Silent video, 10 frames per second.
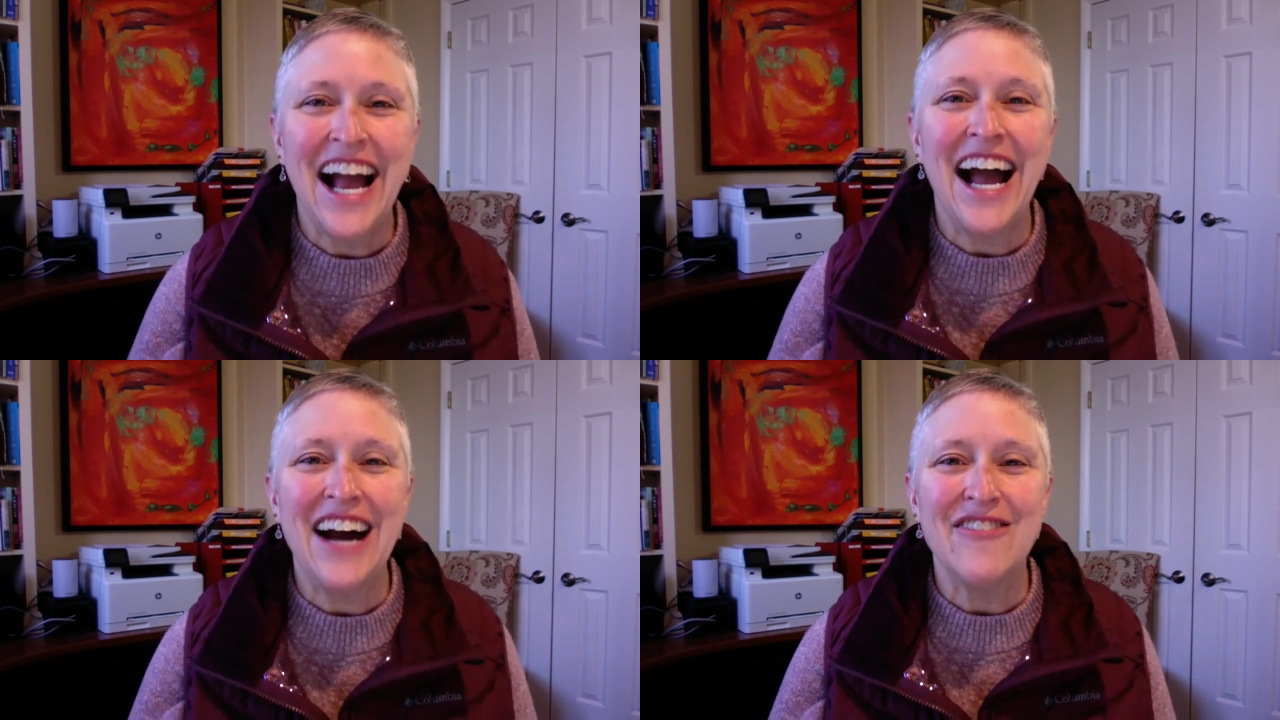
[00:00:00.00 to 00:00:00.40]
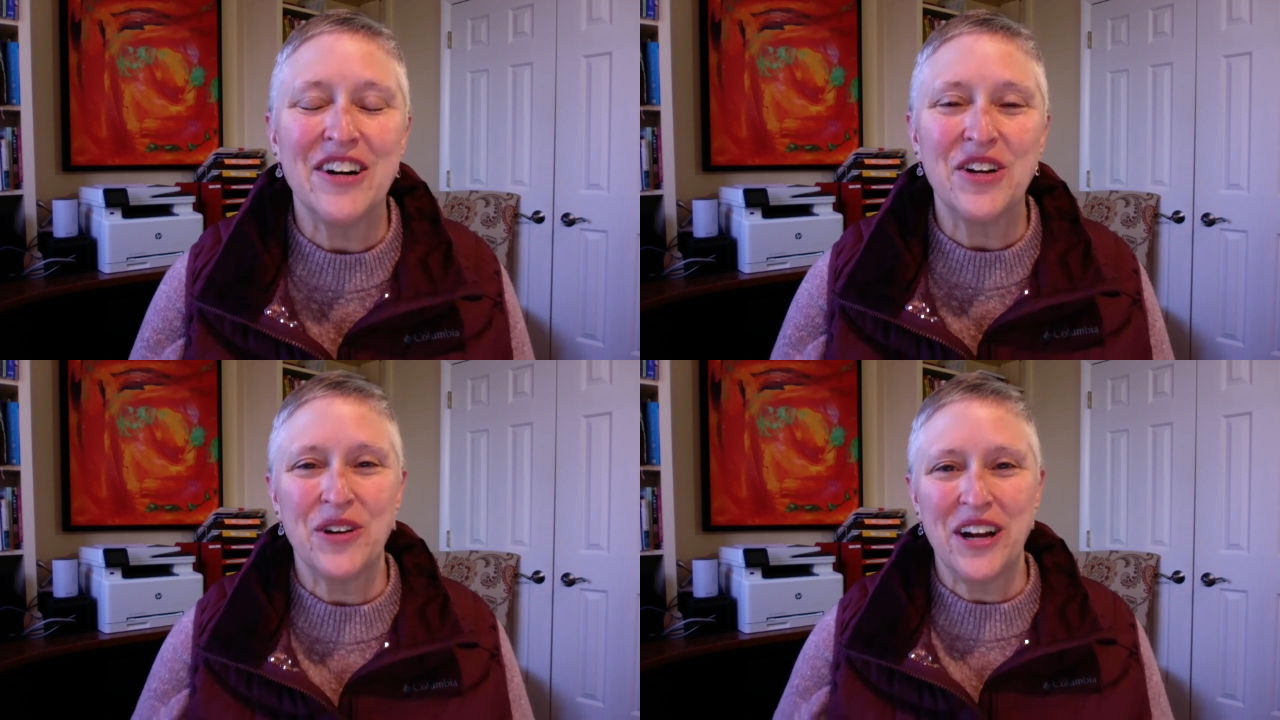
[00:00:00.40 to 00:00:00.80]
Have a
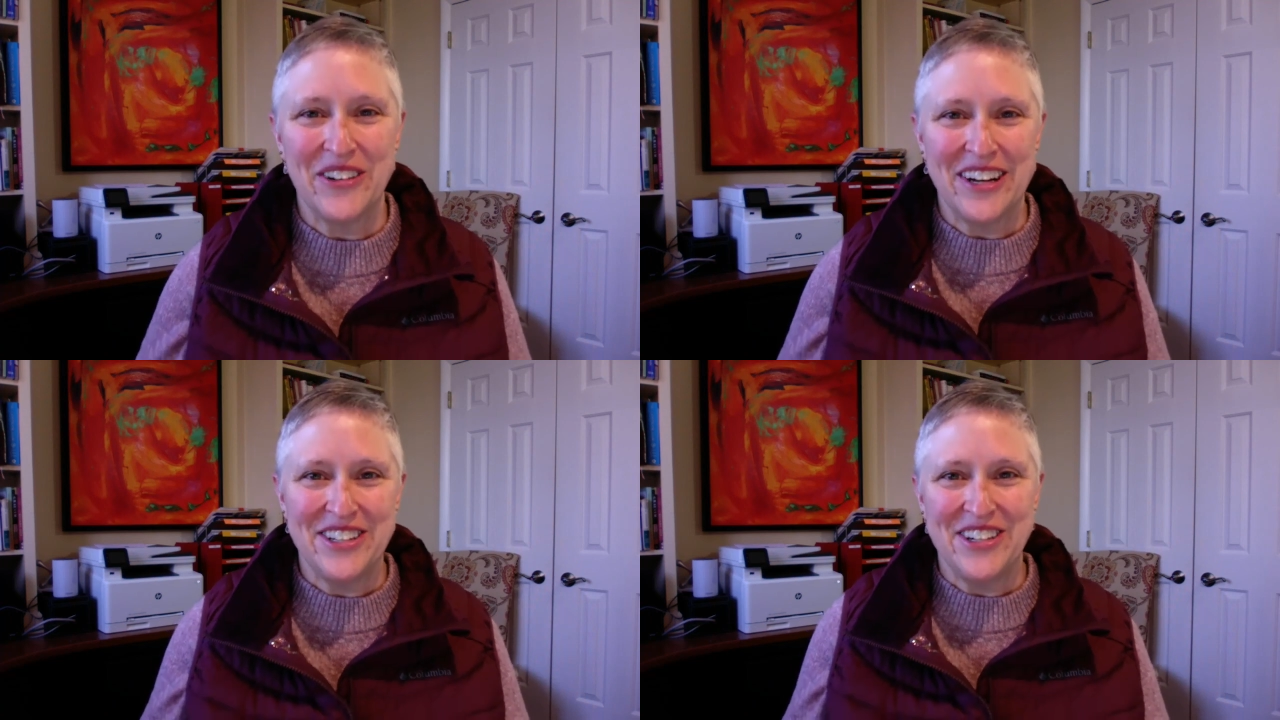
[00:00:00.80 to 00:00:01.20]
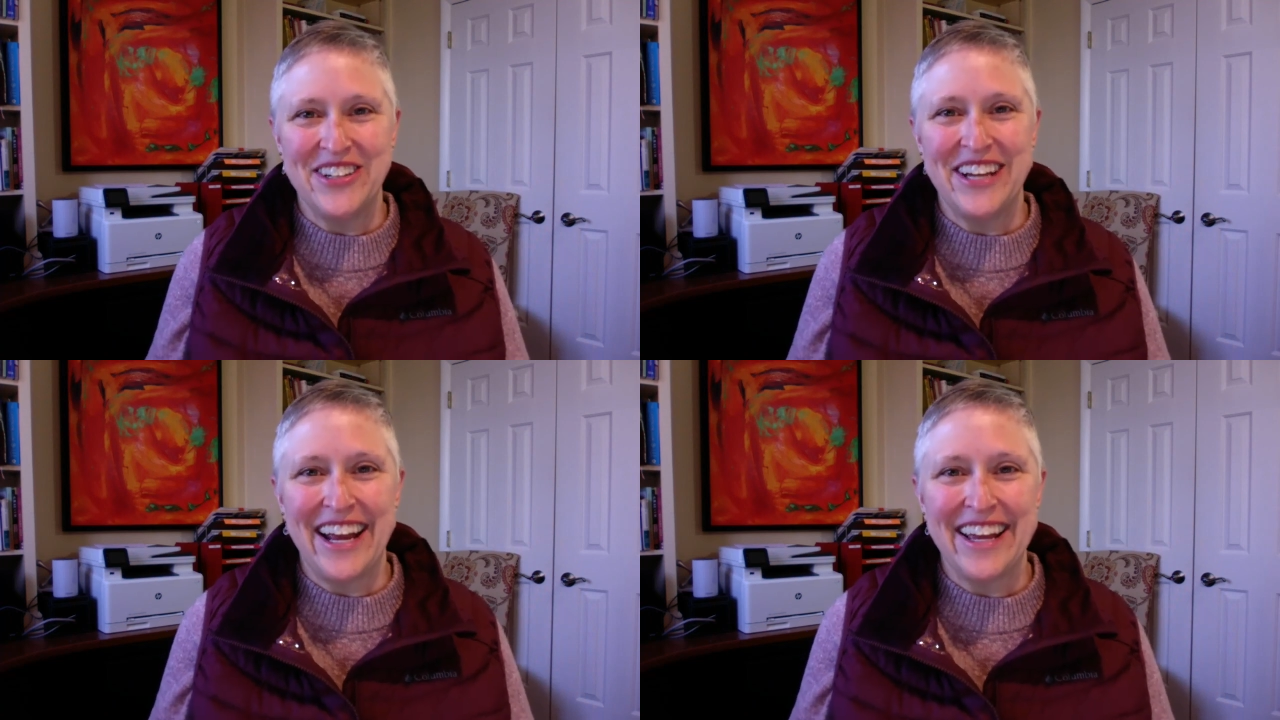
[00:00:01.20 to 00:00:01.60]
great rest of your
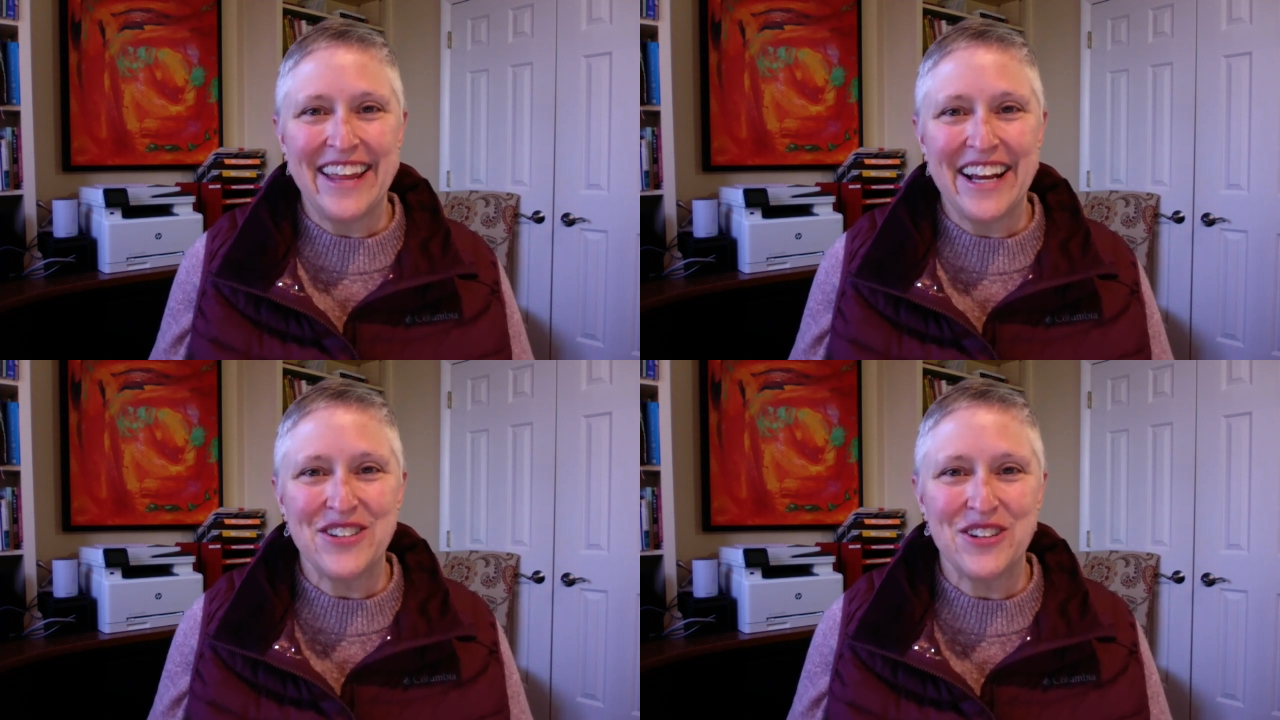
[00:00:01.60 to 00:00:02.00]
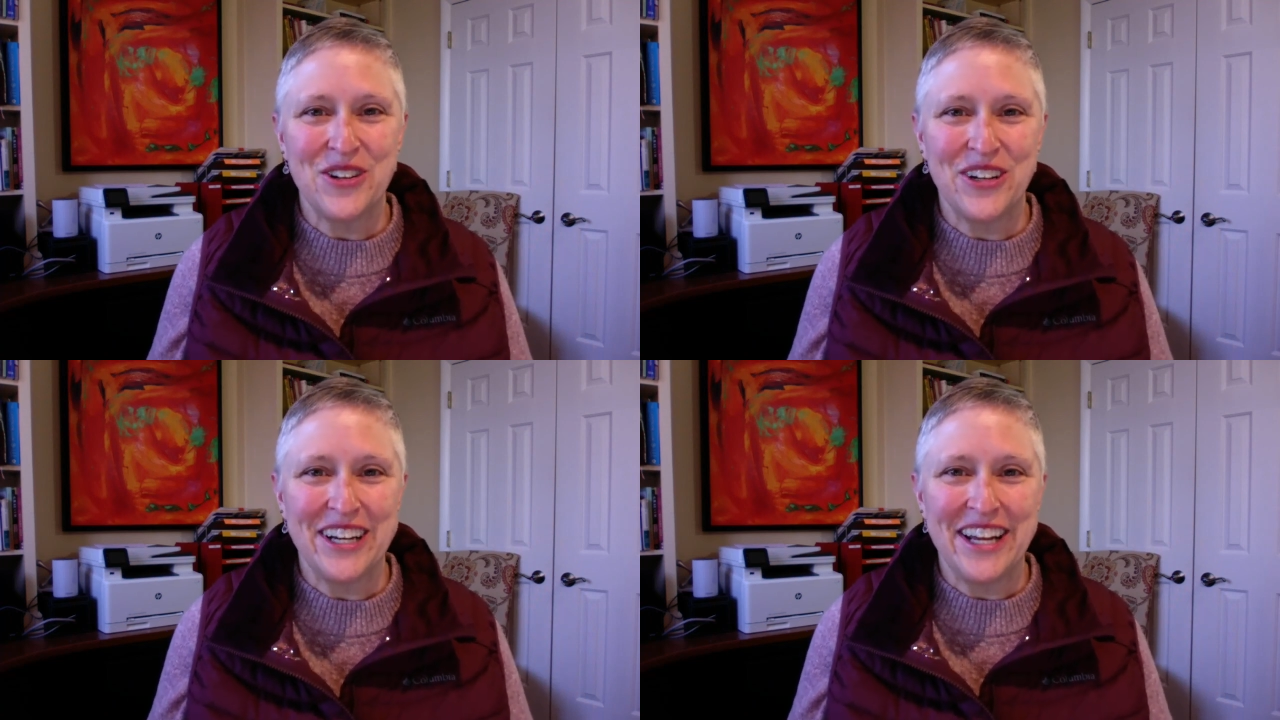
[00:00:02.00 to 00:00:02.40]
day, and thanks for
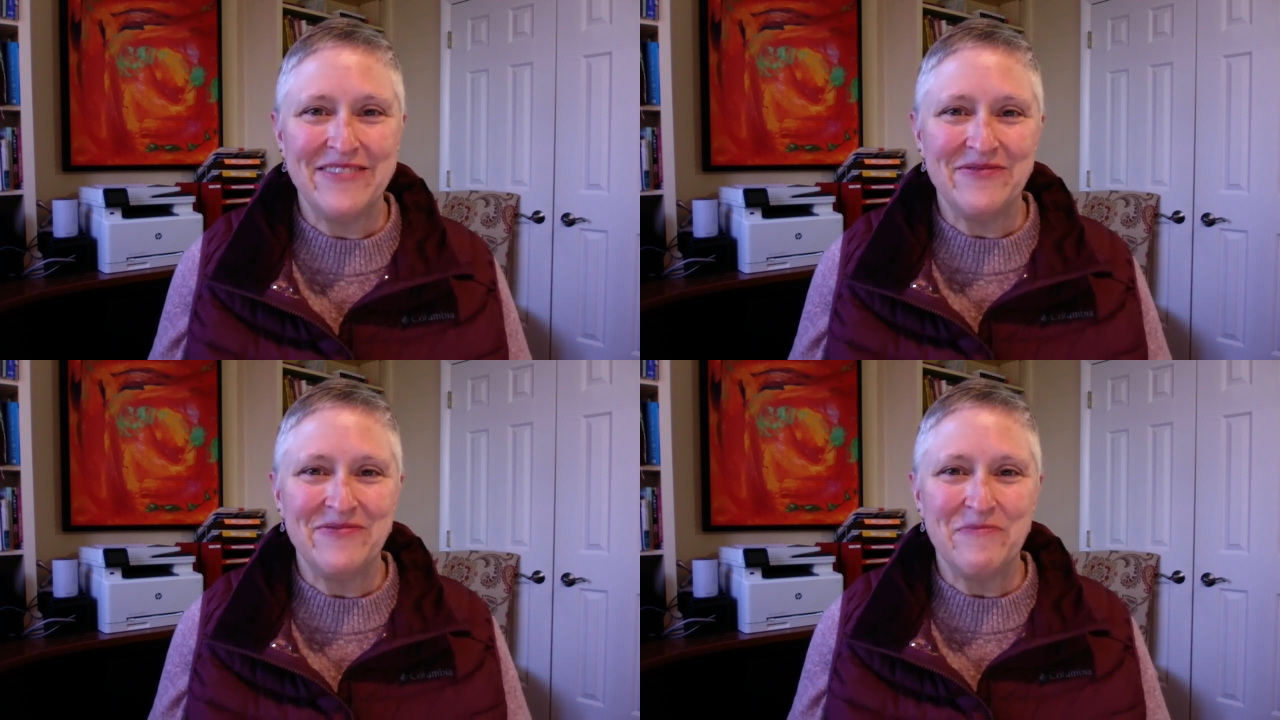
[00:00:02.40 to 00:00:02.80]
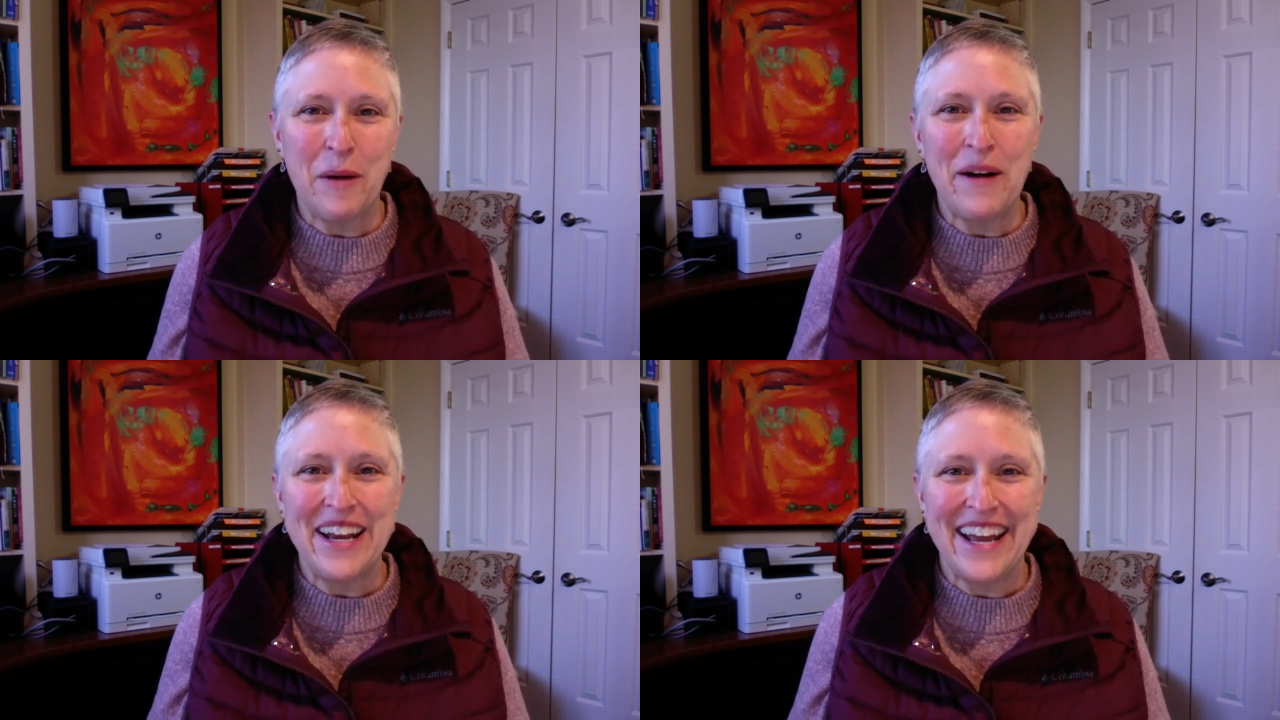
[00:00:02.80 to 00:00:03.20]
tuning in.
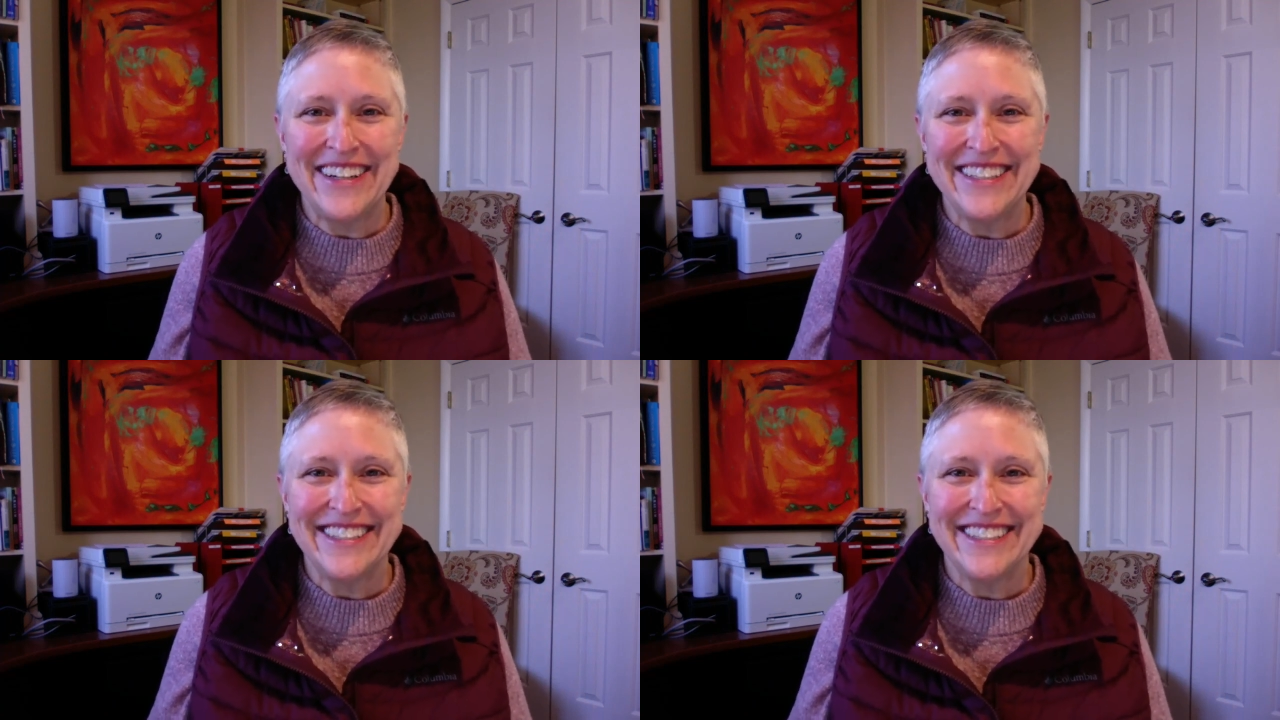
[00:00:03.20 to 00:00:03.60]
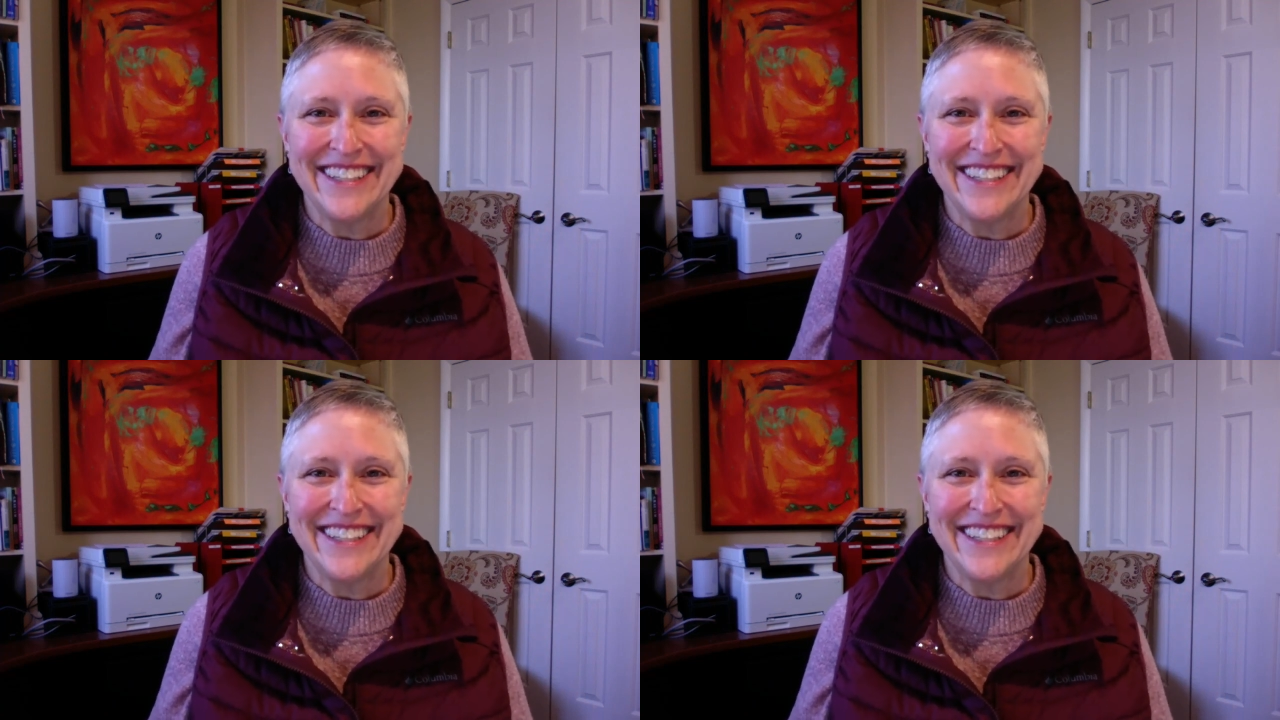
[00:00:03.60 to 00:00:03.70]
Bye bye now.